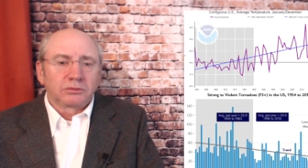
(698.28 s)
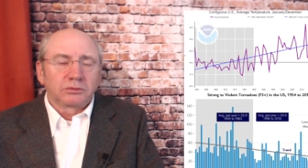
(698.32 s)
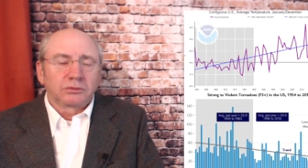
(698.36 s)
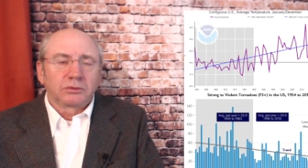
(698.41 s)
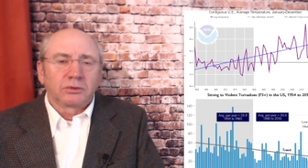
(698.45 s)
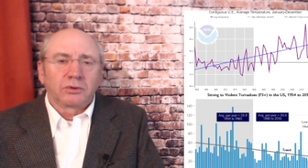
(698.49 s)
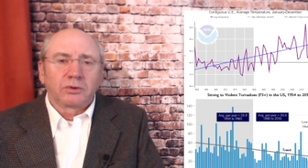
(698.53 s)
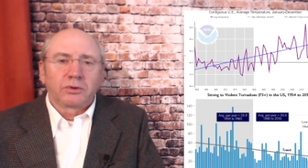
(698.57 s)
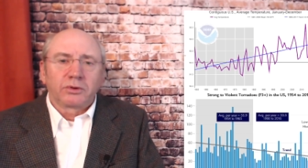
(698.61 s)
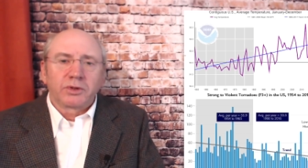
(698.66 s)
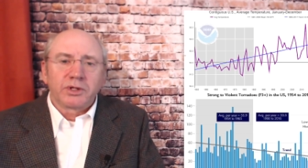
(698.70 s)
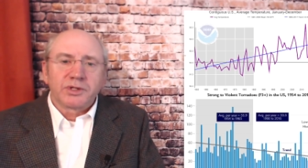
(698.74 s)

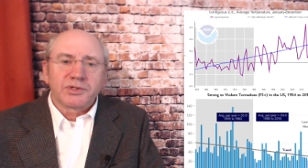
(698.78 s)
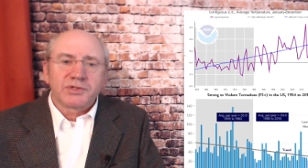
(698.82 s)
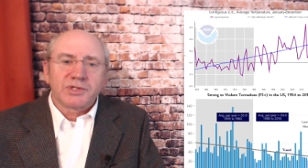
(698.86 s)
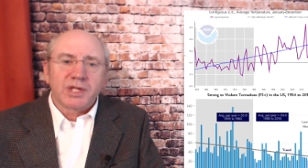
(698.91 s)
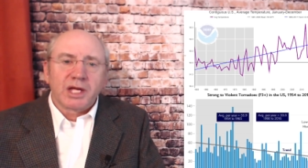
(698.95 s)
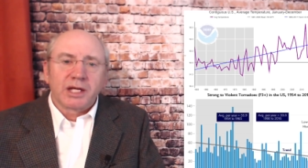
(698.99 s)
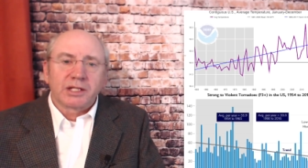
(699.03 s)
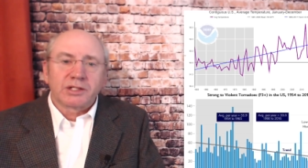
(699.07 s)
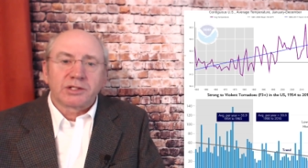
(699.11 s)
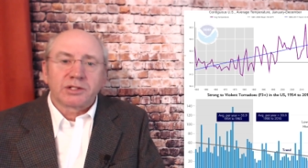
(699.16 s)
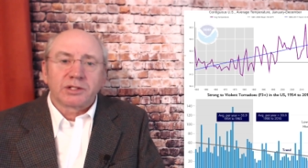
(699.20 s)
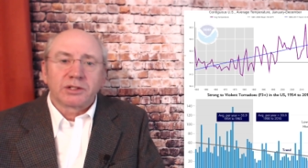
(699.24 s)
Or is
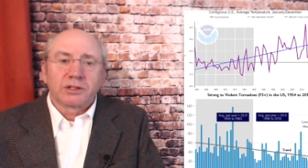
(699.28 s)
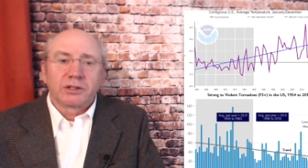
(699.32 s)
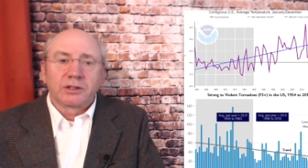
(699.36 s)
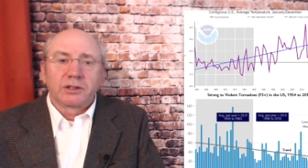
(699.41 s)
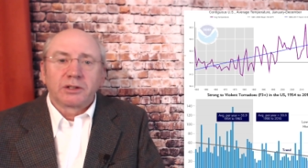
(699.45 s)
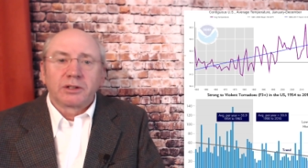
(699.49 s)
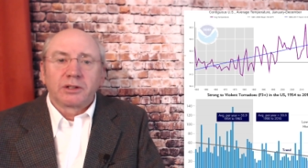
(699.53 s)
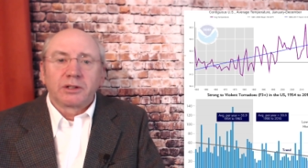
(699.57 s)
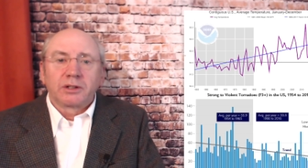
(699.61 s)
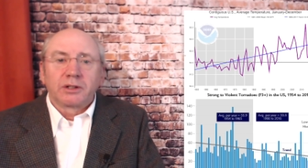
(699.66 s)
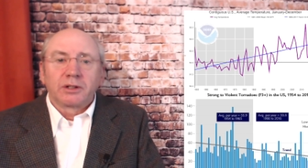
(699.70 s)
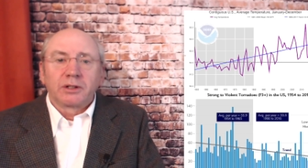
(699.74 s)
that
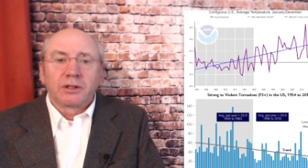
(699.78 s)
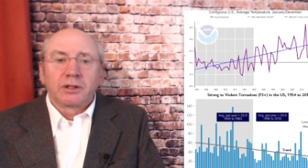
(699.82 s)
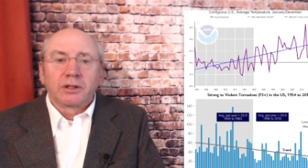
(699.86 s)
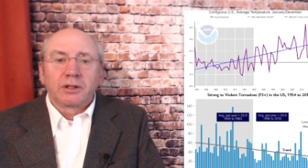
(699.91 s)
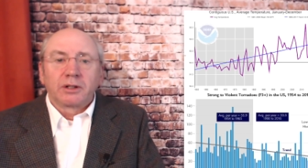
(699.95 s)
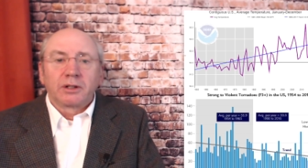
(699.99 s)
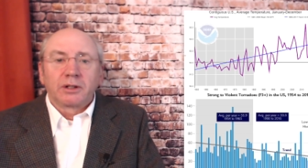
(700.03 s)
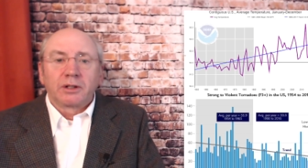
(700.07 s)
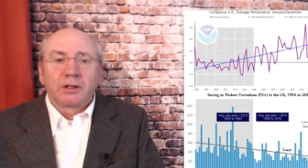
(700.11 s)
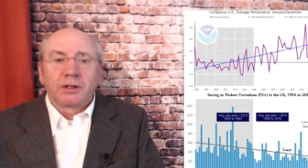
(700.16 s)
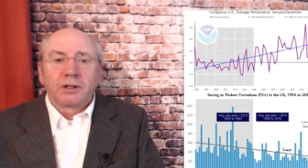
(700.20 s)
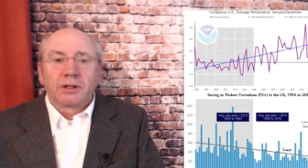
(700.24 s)

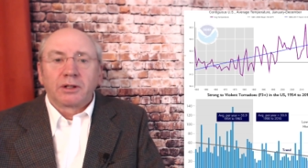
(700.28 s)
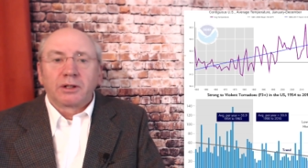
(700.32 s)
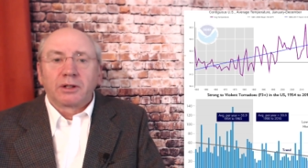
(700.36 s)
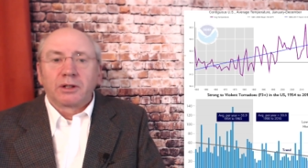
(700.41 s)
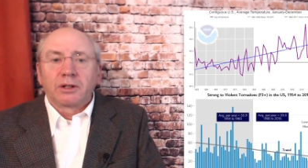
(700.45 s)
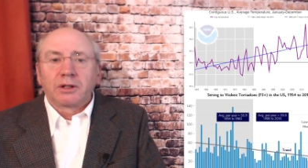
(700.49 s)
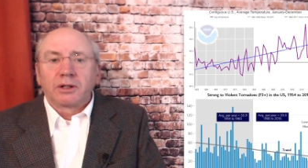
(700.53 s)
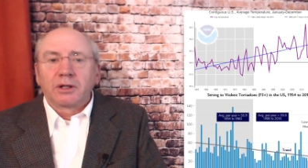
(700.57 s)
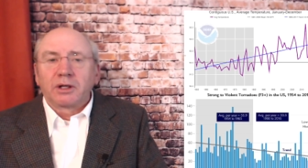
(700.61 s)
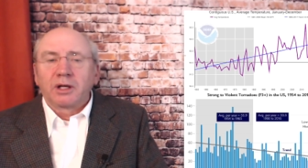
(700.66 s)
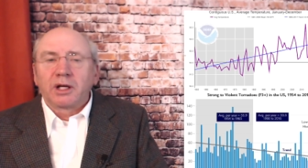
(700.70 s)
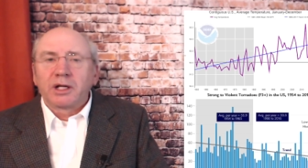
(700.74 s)

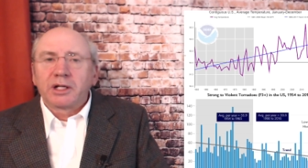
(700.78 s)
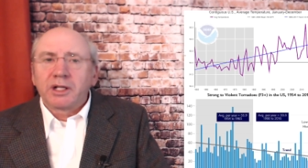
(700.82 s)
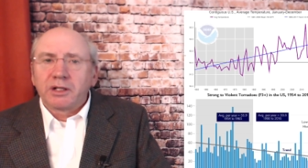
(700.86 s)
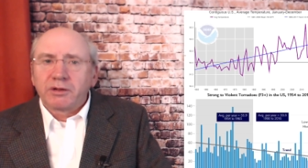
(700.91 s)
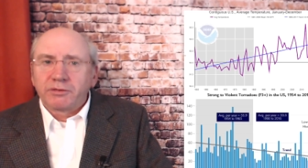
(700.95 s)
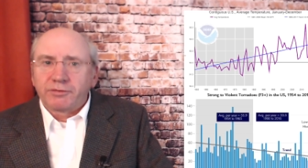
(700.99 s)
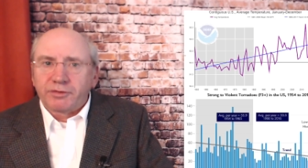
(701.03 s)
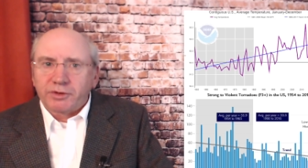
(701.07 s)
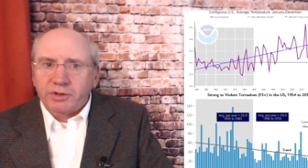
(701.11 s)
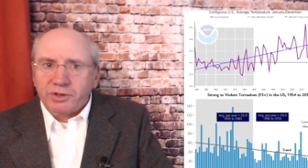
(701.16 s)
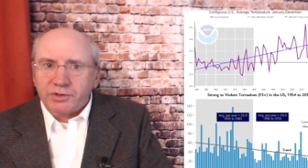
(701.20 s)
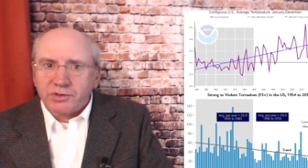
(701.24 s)
an
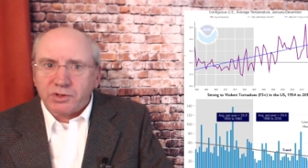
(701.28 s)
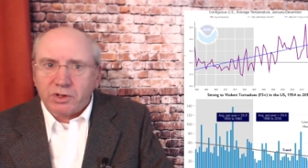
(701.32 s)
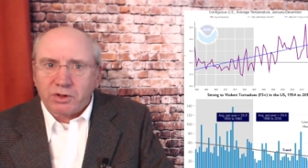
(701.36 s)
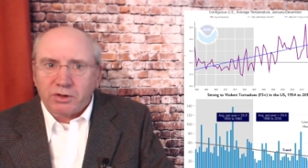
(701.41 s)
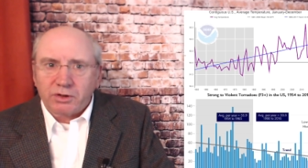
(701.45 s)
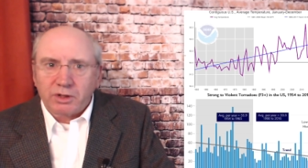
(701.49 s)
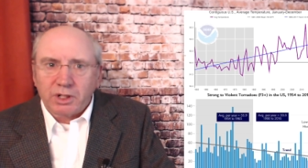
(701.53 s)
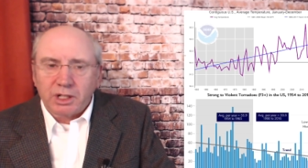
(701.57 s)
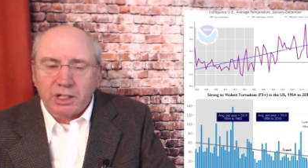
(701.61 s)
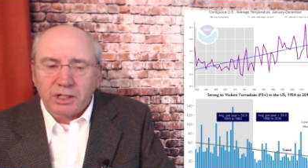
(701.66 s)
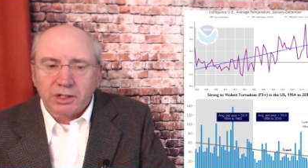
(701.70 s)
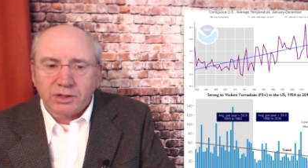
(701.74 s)
inverse
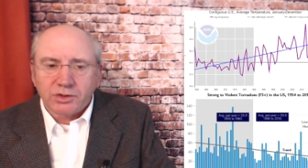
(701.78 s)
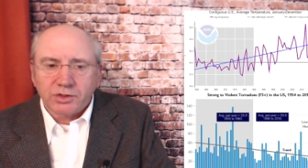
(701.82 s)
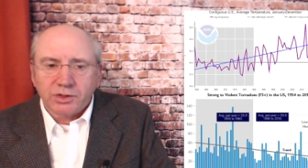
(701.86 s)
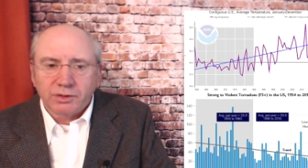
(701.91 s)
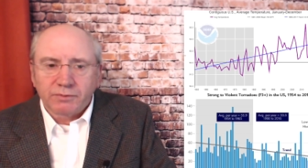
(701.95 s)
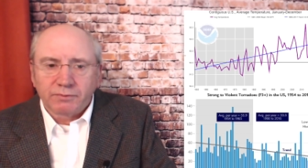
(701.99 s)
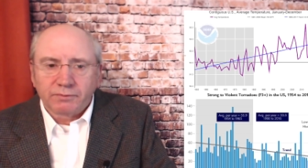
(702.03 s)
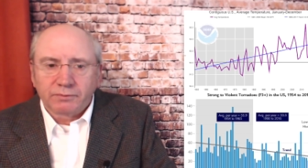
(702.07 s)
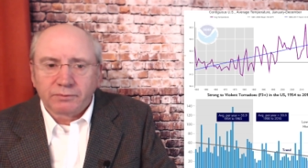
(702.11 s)
correlation?